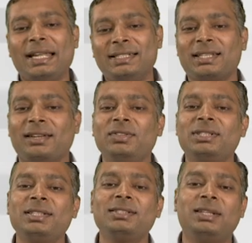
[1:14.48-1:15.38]
and
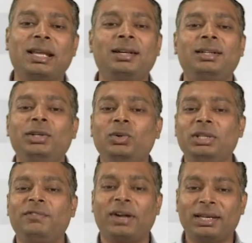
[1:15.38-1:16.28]
services directly to
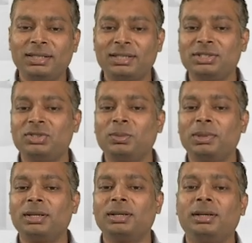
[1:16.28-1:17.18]
the final
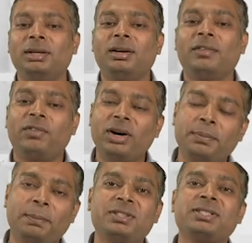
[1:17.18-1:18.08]
consumer for
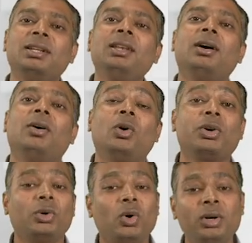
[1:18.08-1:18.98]
personal
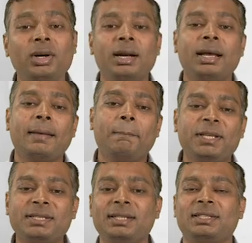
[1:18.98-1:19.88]
or
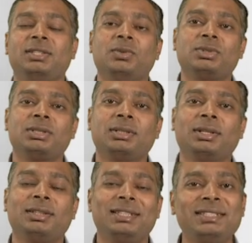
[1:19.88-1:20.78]
non-business use.
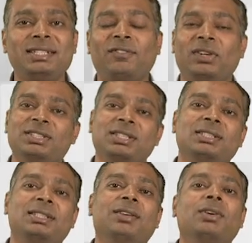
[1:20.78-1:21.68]
This definition
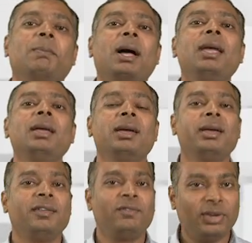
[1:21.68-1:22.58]
is given by
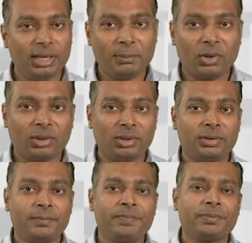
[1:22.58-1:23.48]
Philip Kotler.
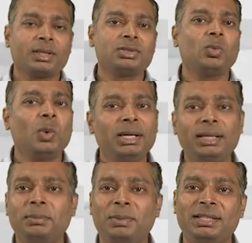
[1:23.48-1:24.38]
So what
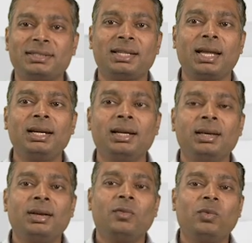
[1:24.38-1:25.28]
it means that
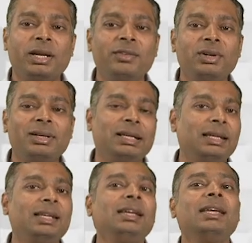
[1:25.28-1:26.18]
whenever
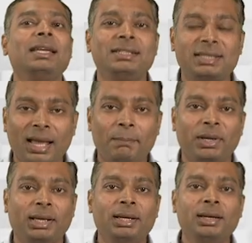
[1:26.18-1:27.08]
retailing is
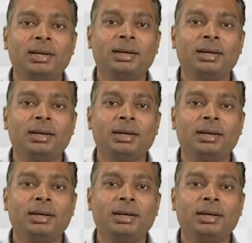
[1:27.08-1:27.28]
happening,